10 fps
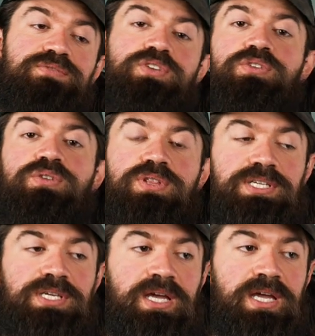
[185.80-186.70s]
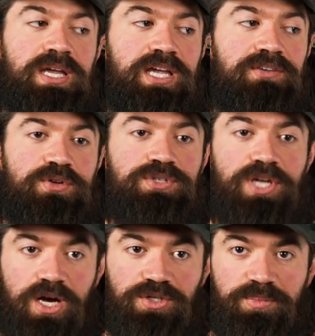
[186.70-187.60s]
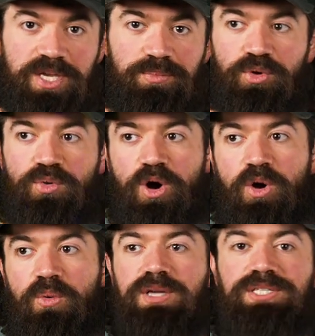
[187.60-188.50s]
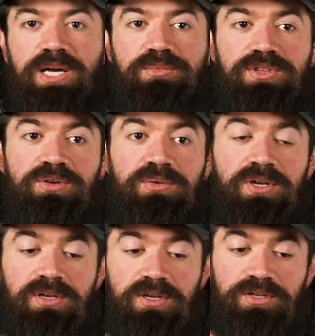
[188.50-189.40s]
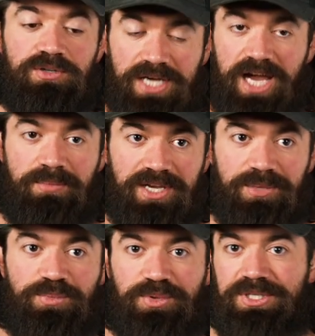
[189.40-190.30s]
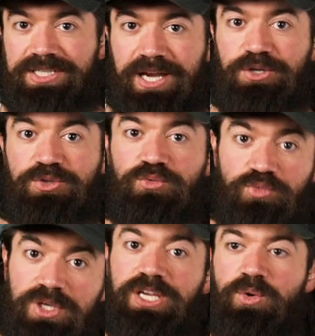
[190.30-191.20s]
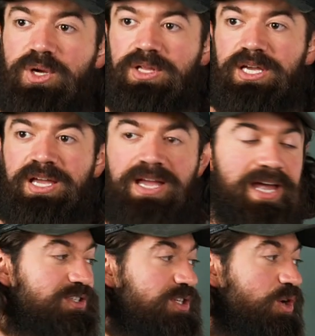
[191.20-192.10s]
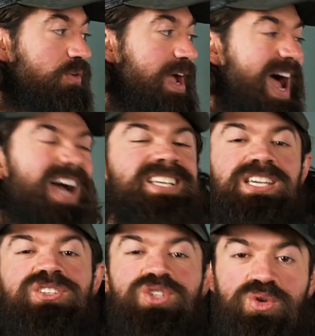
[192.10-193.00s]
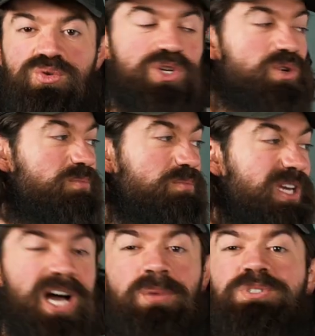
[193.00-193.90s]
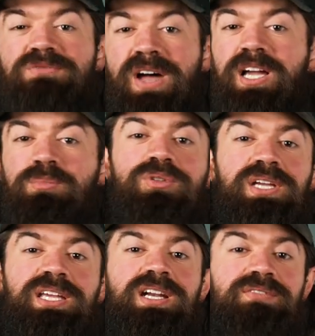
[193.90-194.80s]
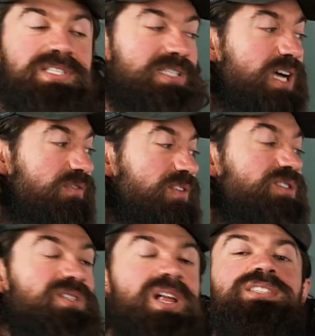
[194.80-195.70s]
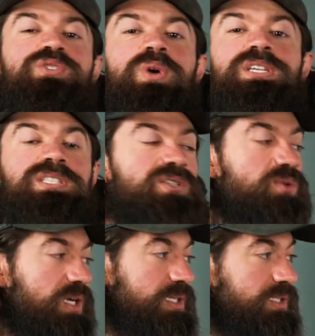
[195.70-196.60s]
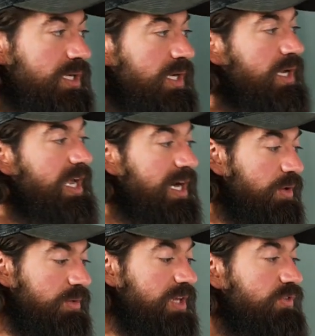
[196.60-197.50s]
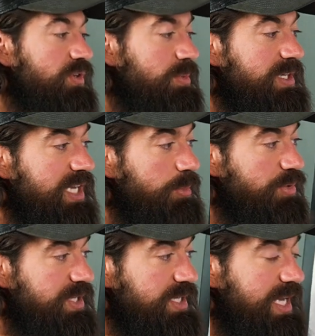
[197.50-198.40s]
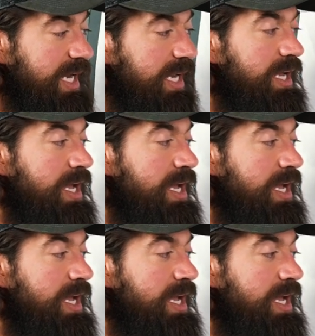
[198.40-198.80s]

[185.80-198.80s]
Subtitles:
if you're new to this, if there's 100 people who all want time with you, your time becomes pretty scarce really quickly. And so access to you becomes valuable in and of itself. And there's lots of ways to do this. And I'll give you some examples in a second.